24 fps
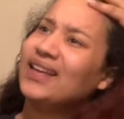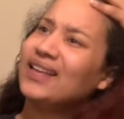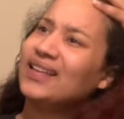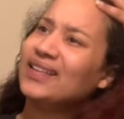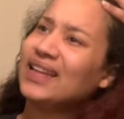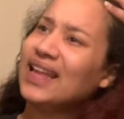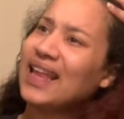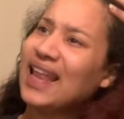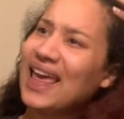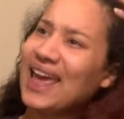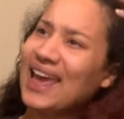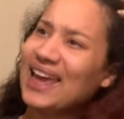
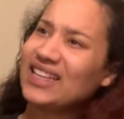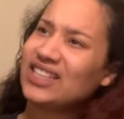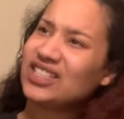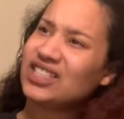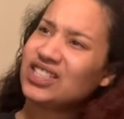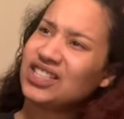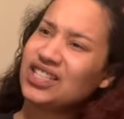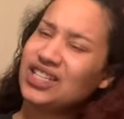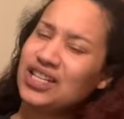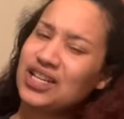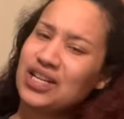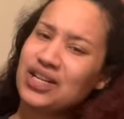
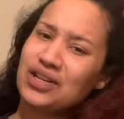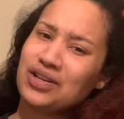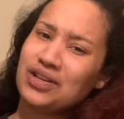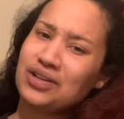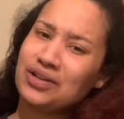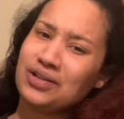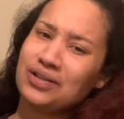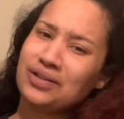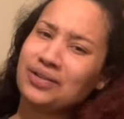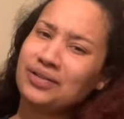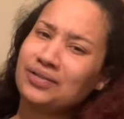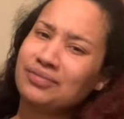last
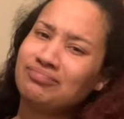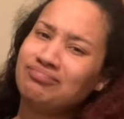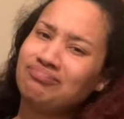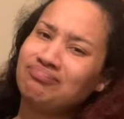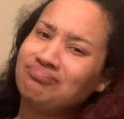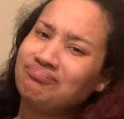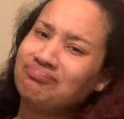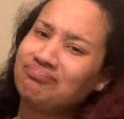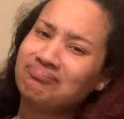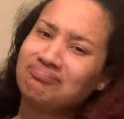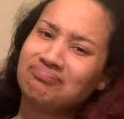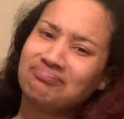year
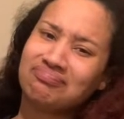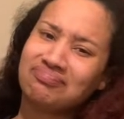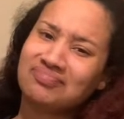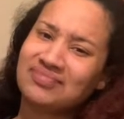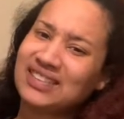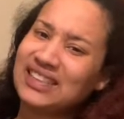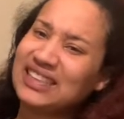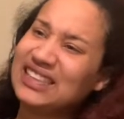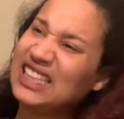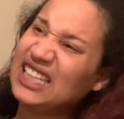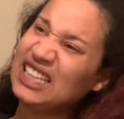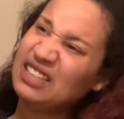
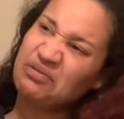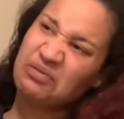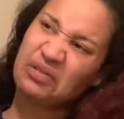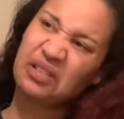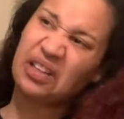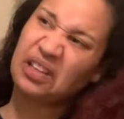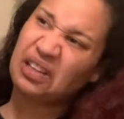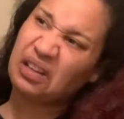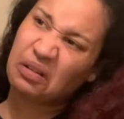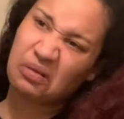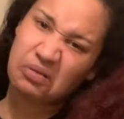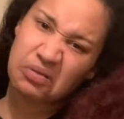it didn't
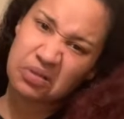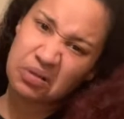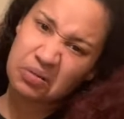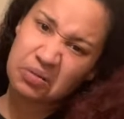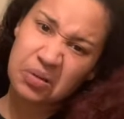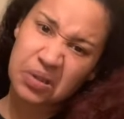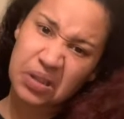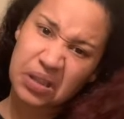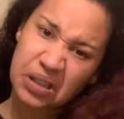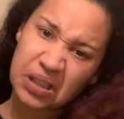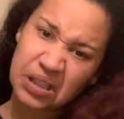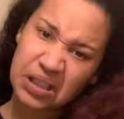really go so
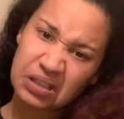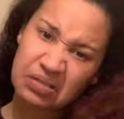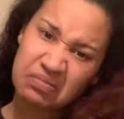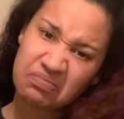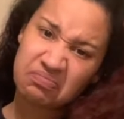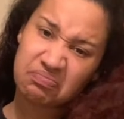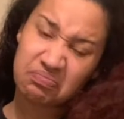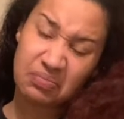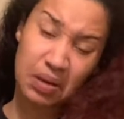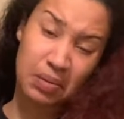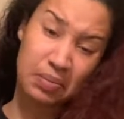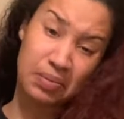
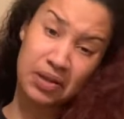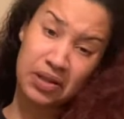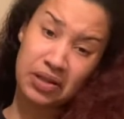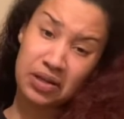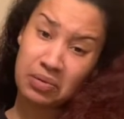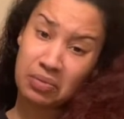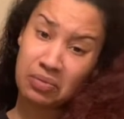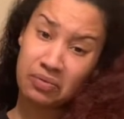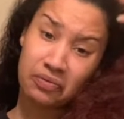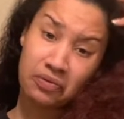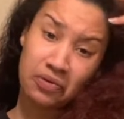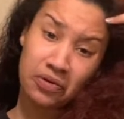good. Maybe the
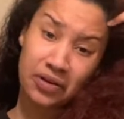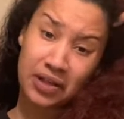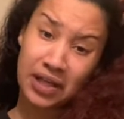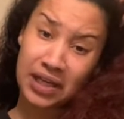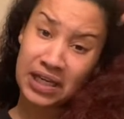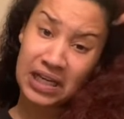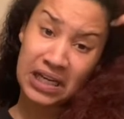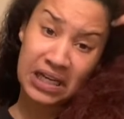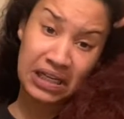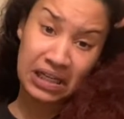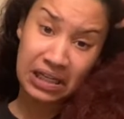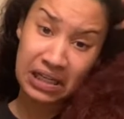year before
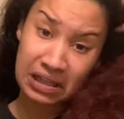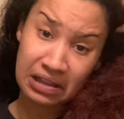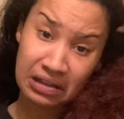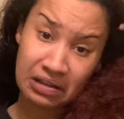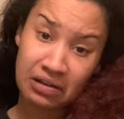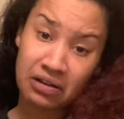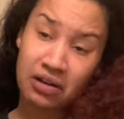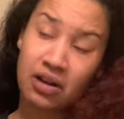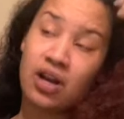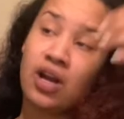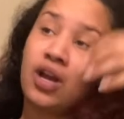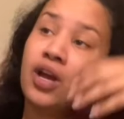that didn't
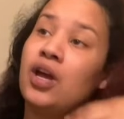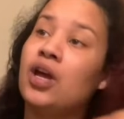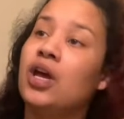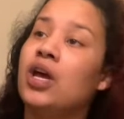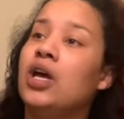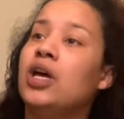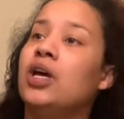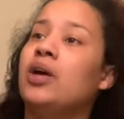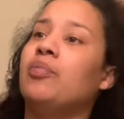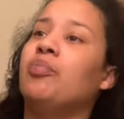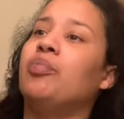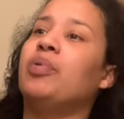either.
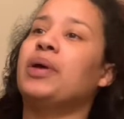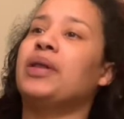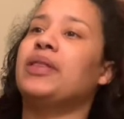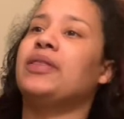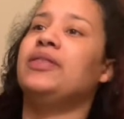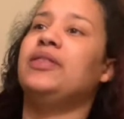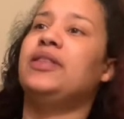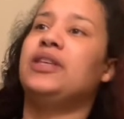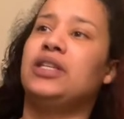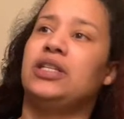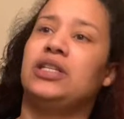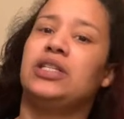
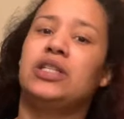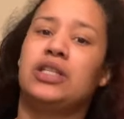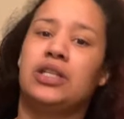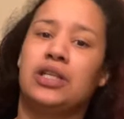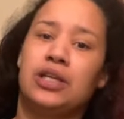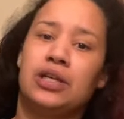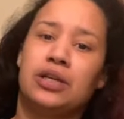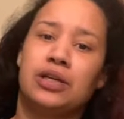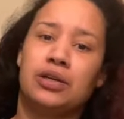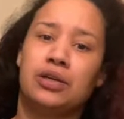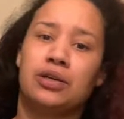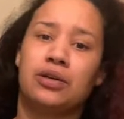But this
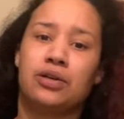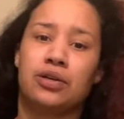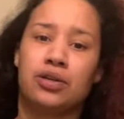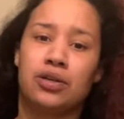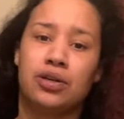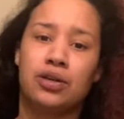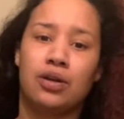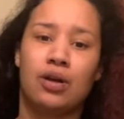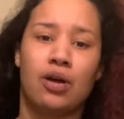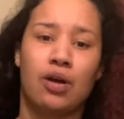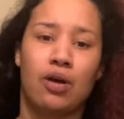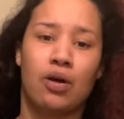year,
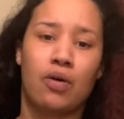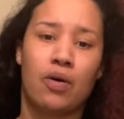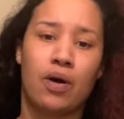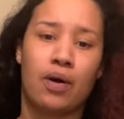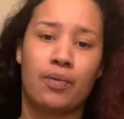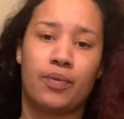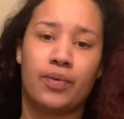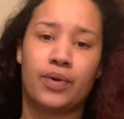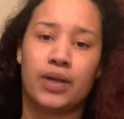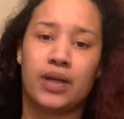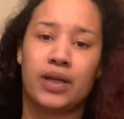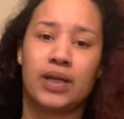you know, I
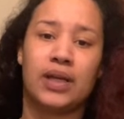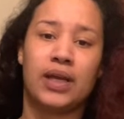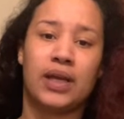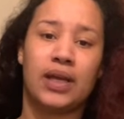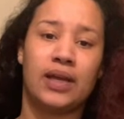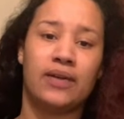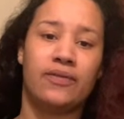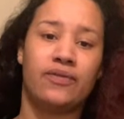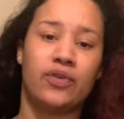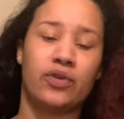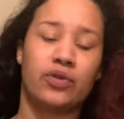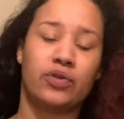want to
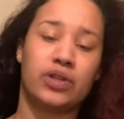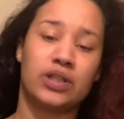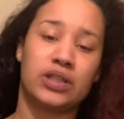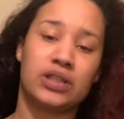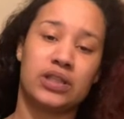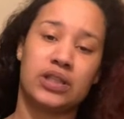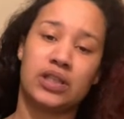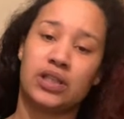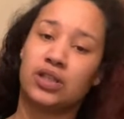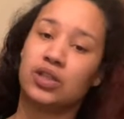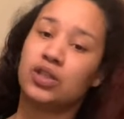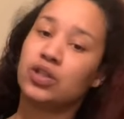get
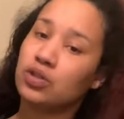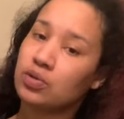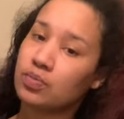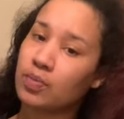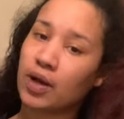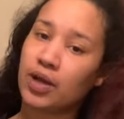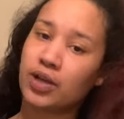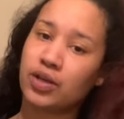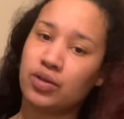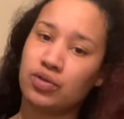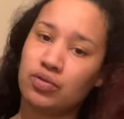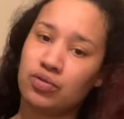focused into
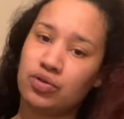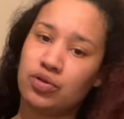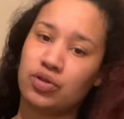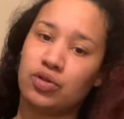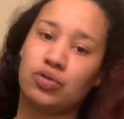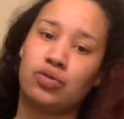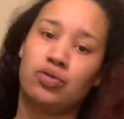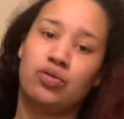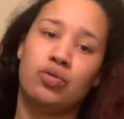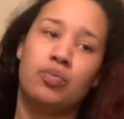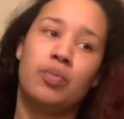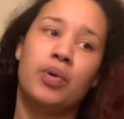my
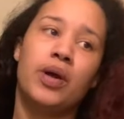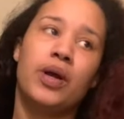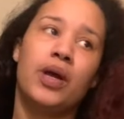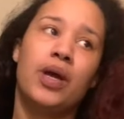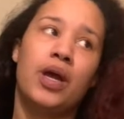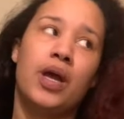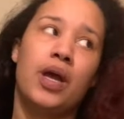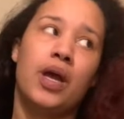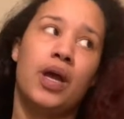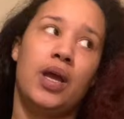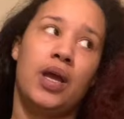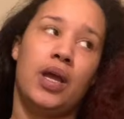YouTube
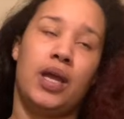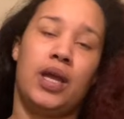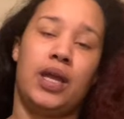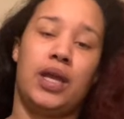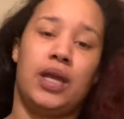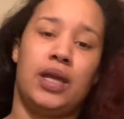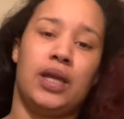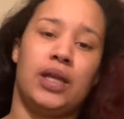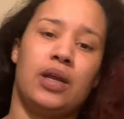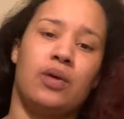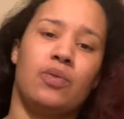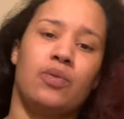
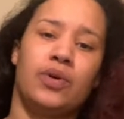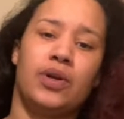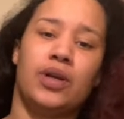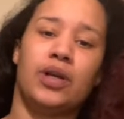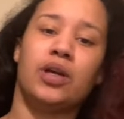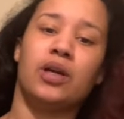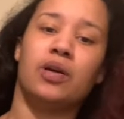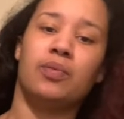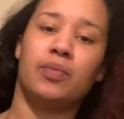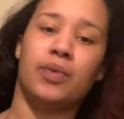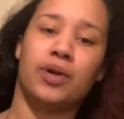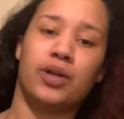and I want to
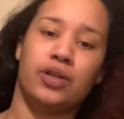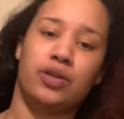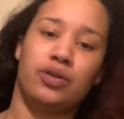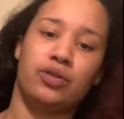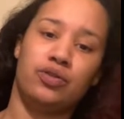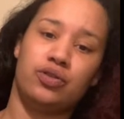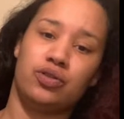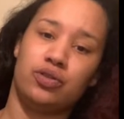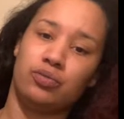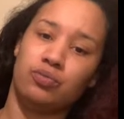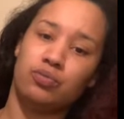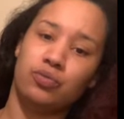help my
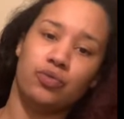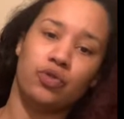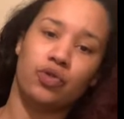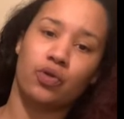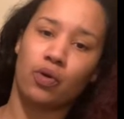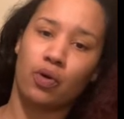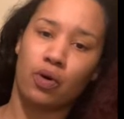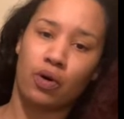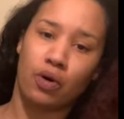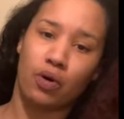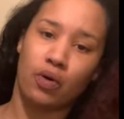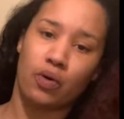YouTube
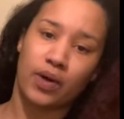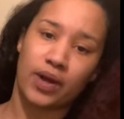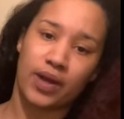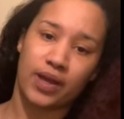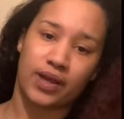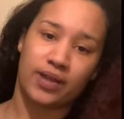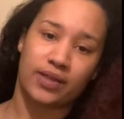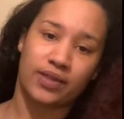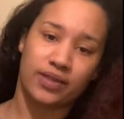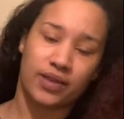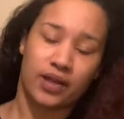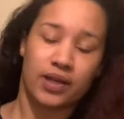grow
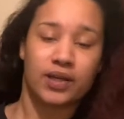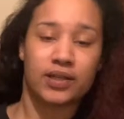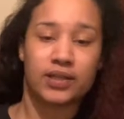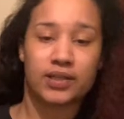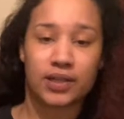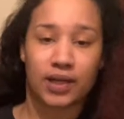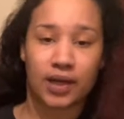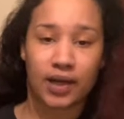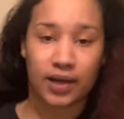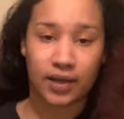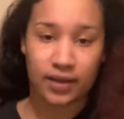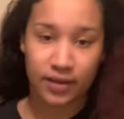and things
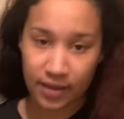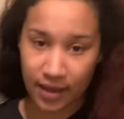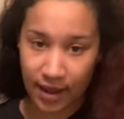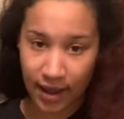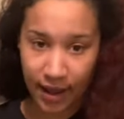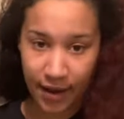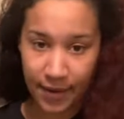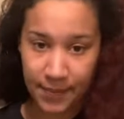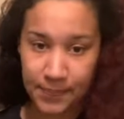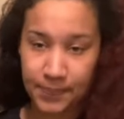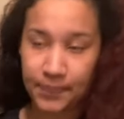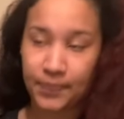like
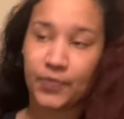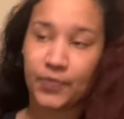that.